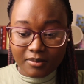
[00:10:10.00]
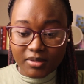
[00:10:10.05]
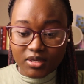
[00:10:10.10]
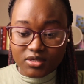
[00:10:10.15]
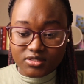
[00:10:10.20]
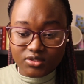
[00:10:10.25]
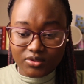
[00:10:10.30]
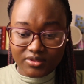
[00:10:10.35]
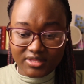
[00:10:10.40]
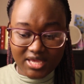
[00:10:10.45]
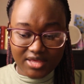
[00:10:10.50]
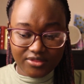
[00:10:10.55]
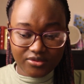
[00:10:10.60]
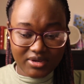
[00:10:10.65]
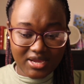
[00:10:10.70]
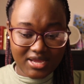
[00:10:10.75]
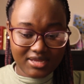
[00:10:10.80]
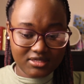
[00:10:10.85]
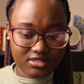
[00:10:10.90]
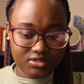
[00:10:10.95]
Because on the
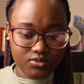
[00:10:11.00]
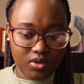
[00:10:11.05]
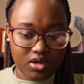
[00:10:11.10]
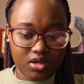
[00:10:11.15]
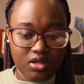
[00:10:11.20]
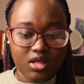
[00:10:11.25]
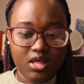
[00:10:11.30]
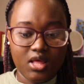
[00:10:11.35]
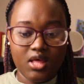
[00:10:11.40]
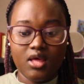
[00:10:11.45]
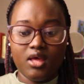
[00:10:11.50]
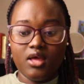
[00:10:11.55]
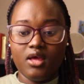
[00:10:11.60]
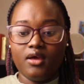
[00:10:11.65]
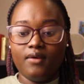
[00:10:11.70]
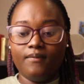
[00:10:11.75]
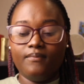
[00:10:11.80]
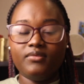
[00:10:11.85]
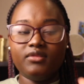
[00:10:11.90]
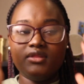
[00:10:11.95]
other hand as well,
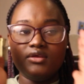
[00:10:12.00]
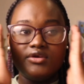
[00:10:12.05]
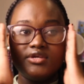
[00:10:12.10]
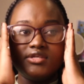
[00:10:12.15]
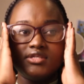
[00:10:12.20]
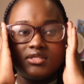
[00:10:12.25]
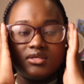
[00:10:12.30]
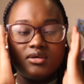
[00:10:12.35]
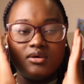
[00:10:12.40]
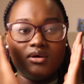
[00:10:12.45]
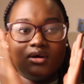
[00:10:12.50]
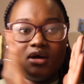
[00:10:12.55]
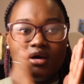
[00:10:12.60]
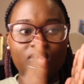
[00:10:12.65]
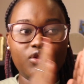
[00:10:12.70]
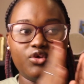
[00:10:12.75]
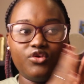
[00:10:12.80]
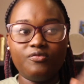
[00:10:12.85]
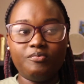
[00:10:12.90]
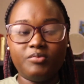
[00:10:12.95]
there is
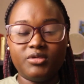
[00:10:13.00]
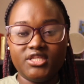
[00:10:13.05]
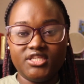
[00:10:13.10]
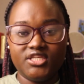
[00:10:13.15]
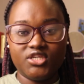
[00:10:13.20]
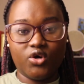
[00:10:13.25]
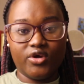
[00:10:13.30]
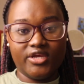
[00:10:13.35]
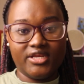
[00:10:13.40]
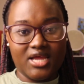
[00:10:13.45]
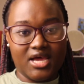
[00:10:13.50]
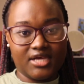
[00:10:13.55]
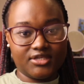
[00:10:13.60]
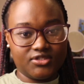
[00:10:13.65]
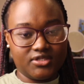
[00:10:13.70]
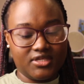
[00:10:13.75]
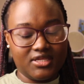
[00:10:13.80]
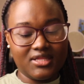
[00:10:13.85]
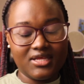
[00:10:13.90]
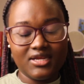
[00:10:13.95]
a lot of political
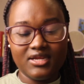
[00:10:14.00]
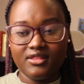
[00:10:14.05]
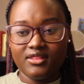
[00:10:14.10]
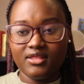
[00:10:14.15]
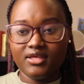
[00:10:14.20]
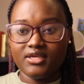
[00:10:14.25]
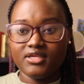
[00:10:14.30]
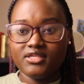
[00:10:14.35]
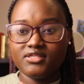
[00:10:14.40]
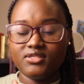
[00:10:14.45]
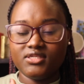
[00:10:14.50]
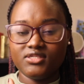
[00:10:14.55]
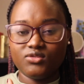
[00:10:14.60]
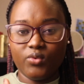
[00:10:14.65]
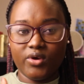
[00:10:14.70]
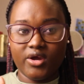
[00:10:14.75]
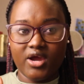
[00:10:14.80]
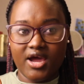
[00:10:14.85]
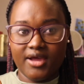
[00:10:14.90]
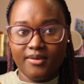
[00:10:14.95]
inaction, and that I think
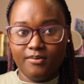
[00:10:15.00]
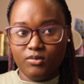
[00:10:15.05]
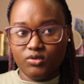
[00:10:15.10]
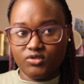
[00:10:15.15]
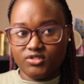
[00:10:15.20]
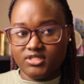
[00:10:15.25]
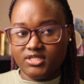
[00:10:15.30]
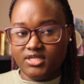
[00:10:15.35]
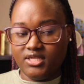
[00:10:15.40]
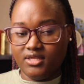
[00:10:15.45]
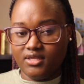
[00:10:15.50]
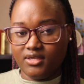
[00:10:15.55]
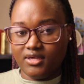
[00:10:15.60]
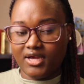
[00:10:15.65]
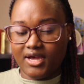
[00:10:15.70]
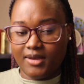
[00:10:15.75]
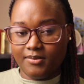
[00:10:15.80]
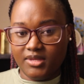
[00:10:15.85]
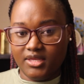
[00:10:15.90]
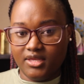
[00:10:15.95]
is where I'm mostly
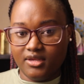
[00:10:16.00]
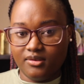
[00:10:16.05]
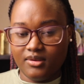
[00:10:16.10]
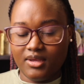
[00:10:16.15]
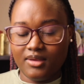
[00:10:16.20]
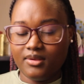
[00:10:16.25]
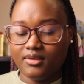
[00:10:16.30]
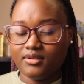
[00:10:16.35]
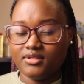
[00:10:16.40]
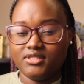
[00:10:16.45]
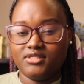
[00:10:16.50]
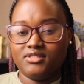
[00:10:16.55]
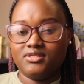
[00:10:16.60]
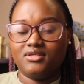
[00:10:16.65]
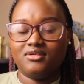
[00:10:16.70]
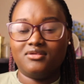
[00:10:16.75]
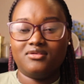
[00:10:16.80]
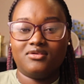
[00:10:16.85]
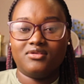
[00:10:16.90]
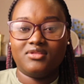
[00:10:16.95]
coming in. At
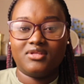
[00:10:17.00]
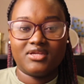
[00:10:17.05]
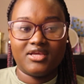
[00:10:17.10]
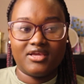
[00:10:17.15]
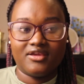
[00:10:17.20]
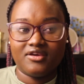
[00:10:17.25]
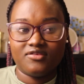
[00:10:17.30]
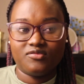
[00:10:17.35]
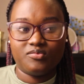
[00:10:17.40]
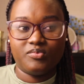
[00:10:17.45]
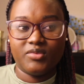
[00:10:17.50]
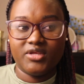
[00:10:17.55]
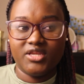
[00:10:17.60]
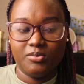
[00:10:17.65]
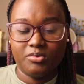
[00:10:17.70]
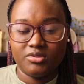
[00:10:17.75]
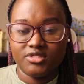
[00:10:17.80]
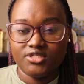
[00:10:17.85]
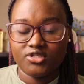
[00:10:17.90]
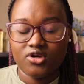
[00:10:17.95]
least not that I have
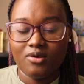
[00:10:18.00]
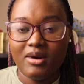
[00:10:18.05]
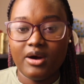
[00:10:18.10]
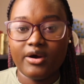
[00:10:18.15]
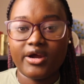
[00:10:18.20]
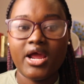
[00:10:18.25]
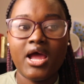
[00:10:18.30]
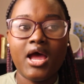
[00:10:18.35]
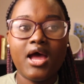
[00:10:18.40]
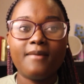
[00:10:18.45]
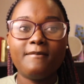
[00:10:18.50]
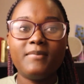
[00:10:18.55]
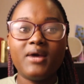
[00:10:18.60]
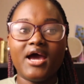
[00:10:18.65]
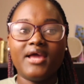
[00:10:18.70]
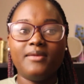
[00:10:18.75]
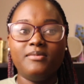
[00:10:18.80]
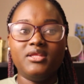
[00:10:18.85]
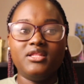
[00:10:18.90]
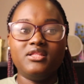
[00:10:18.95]
any political power,
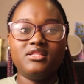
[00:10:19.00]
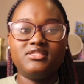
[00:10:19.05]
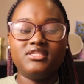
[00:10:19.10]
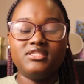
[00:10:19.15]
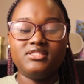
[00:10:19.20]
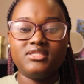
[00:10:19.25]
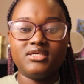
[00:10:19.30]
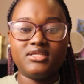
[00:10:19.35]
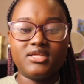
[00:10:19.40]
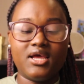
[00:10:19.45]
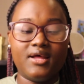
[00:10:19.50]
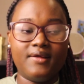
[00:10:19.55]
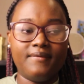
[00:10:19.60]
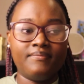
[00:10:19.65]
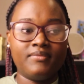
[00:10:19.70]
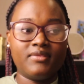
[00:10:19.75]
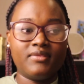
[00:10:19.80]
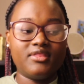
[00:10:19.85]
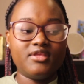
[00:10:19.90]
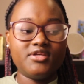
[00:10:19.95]
but I mean in the sense that
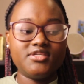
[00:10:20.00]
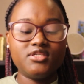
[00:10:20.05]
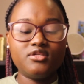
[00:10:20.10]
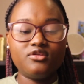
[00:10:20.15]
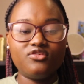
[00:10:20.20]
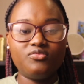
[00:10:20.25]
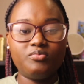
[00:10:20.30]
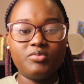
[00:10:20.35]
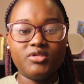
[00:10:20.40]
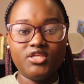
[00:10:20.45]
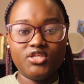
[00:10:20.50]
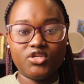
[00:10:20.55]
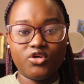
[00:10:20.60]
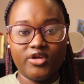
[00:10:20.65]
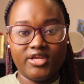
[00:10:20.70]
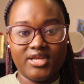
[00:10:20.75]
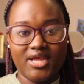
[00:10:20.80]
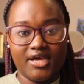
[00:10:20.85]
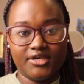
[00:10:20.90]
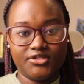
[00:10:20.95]
there's a lot of
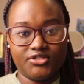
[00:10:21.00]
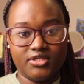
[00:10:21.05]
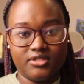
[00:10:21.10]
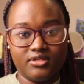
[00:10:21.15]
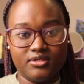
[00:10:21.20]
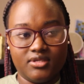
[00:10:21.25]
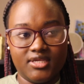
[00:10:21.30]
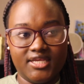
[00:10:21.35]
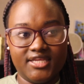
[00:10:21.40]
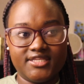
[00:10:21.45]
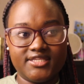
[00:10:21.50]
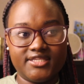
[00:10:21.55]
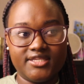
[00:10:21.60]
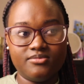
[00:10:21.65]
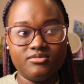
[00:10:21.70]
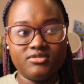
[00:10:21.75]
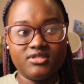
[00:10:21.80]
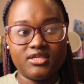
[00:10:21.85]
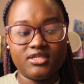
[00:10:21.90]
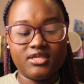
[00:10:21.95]
political inaction. It
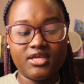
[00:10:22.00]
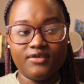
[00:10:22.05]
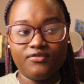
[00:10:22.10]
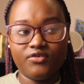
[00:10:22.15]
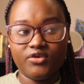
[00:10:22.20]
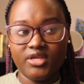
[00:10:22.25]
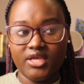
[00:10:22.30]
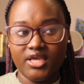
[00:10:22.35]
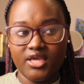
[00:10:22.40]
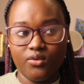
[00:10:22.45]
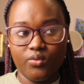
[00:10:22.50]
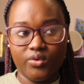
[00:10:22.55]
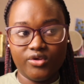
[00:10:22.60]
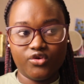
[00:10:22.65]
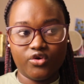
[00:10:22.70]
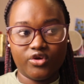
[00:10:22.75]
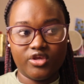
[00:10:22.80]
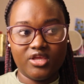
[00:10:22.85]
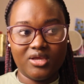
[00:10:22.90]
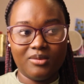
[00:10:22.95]
seems that every day
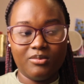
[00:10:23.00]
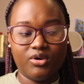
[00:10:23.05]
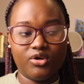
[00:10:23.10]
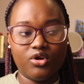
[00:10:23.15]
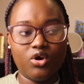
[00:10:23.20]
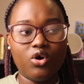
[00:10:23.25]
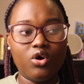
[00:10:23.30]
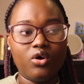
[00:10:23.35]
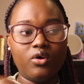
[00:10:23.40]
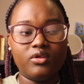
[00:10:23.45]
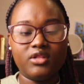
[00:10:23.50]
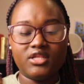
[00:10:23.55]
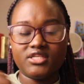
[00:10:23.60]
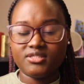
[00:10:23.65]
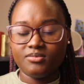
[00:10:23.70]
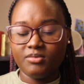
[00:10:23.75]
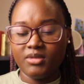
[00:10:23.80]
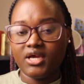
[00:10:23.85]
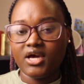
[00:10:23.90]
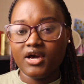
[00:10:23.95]
we're talking about, oh,
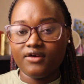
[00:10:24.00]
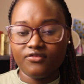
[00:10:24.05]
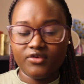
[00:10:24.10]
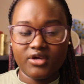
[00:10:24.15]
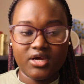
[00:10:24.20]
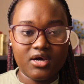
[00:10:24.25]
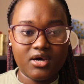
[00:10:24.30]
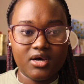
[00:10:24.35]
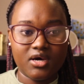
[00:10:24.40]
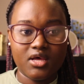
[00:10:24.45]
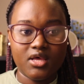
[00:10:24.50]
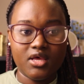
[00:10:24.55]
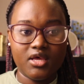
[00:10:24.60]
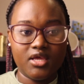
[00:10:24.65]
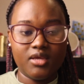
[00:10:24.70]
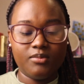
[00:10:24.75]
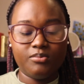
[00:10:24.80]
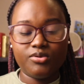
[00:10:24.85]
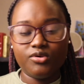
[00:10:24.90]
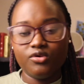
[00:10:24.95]
let's make Africa
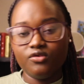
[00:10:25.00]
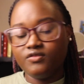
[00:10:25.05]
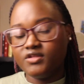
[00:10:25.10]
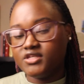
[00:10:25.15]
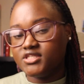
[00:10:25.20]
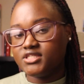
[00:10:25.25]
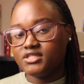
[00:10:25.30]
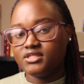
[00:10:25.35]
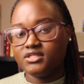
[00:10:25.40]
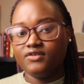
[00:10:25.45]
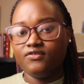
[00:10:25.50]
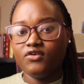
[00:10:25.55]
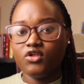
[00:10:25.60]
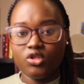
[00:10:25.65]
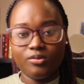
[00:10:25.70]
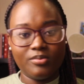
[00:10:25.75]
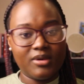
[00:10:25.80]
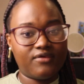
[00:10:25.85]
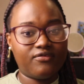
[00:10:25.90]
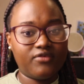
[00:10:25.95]
improve, let's
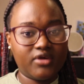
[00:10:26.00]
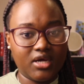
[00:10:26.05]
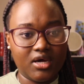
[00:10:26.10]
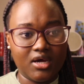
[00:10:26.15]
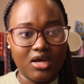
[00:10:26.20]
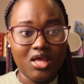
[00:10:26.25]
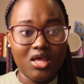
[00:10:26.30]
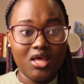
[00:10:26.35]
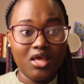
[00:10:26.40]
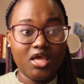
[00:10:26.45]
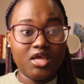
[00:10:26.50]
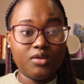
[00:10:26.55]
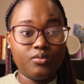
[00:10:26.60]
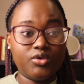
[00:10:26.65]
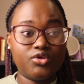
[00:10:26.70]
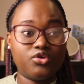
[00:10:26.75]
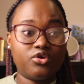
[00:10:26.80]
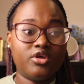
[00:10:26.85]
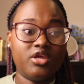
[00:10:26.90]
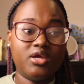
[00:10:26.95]
develop Africa,
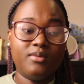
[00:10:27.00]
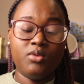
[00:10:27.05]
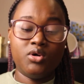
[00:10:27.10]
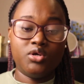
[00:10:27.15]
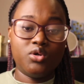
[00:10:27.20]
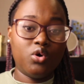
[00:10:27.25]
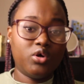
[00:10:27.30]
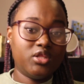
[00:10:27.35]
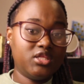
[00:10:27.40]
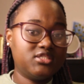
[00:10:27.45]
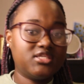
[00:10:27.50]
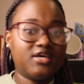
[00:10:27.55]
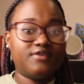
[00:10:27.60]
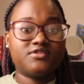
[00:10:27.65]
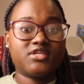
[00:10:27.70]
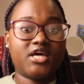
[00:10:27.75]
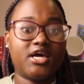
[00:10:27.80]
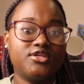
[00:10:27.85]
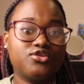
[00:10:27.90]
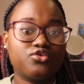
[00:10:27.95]
and we're talking about, oh, let's
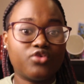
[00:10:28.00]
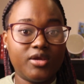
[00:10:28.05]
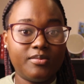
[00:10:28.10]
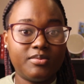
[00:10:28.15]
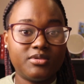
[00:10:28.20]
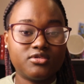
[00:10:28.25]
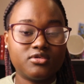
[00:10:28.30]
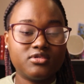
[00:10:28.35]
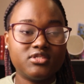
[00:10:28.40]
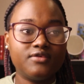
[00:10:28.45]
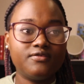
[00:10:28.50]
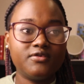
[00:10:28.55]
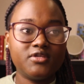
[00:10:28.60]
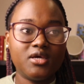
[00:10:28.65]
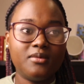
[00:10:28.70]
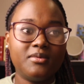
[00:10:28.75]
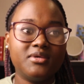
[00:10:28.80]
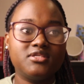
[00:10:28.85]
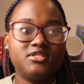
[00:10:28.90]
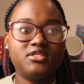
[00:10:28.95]
have skyscrapers. Because every
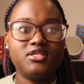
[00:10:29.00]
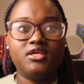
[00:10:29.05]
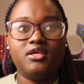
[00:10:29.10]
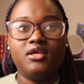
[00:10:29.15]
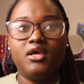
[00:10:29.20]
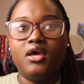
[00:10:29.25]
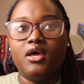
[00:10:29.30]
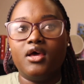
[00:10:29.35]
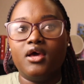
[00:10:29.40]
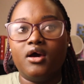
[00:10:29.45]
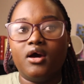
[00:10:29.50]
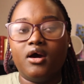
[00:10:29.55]
time I see